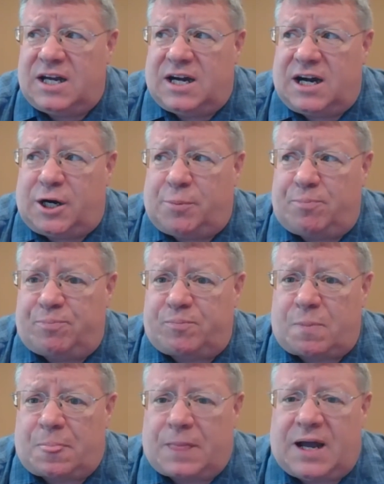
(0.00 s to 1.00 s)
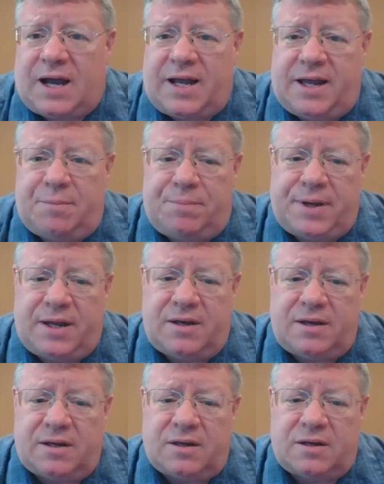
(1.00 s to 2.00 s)
I had
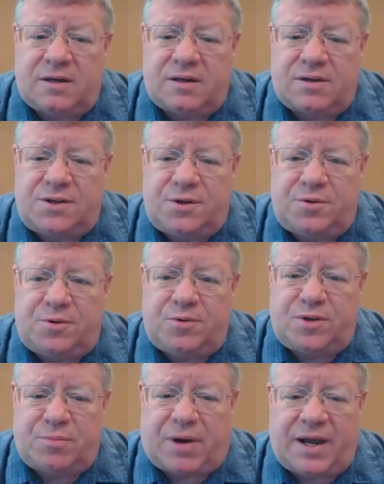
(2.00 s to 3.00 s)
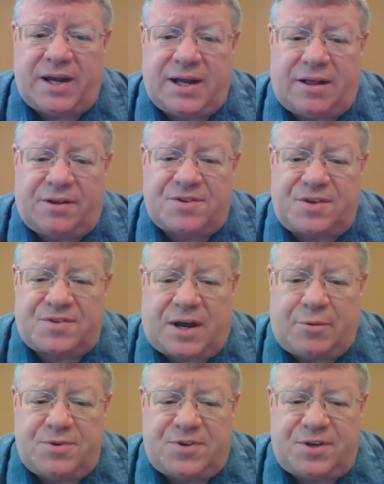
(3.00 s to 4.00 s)
been, to do my analysis, I
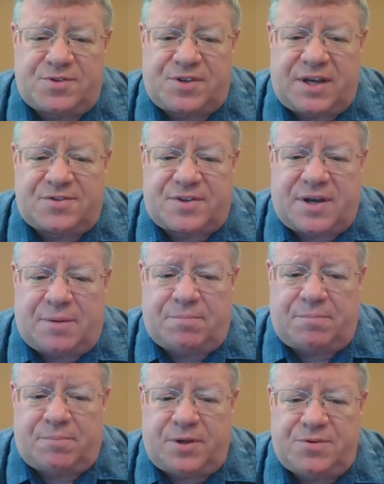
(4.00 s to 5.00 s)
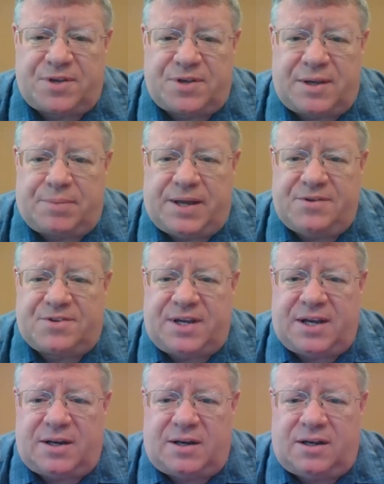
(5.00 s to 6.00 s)
was using
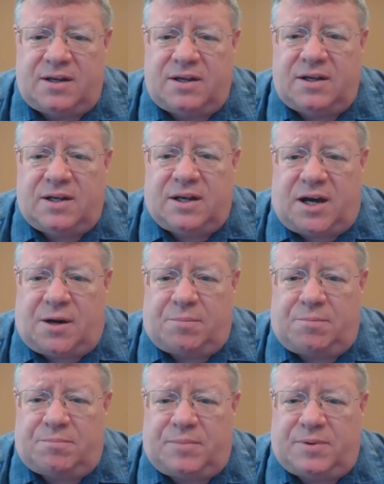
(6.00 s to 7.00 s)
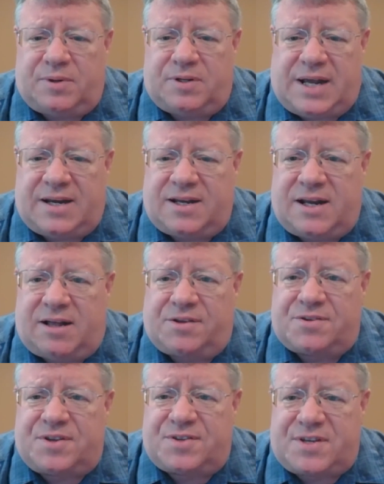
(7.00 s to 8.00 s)
Bayesian data
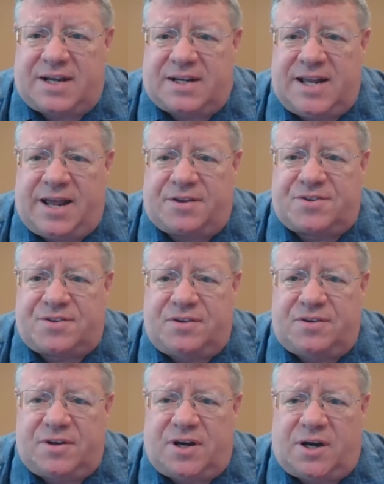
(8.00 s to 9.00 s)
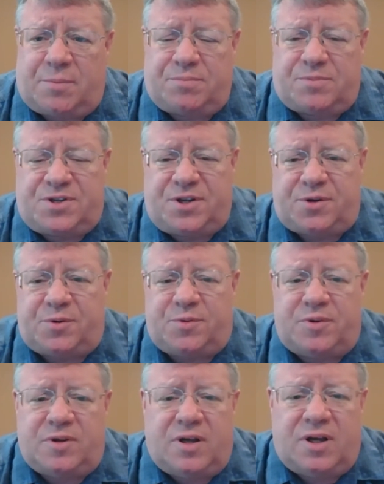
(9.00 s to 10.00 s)
analysis techniques to
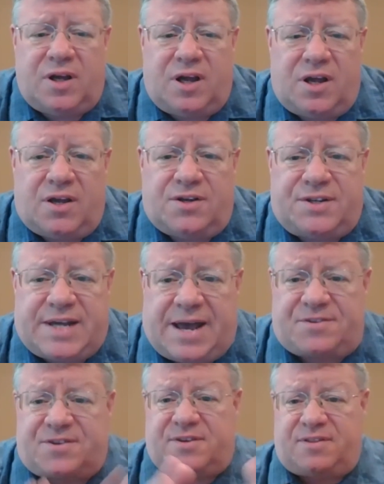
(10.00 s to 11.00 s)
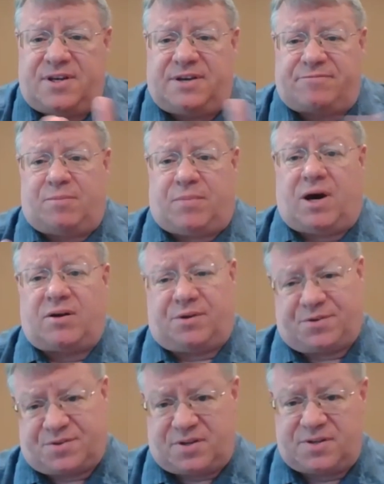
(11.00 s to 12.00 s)
test the different
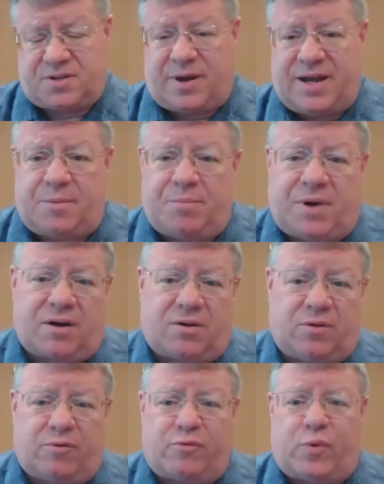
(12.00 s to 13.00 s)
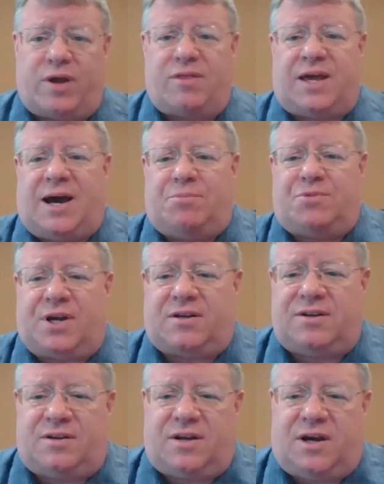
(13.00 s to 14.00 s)
models. And so I had a model of where the object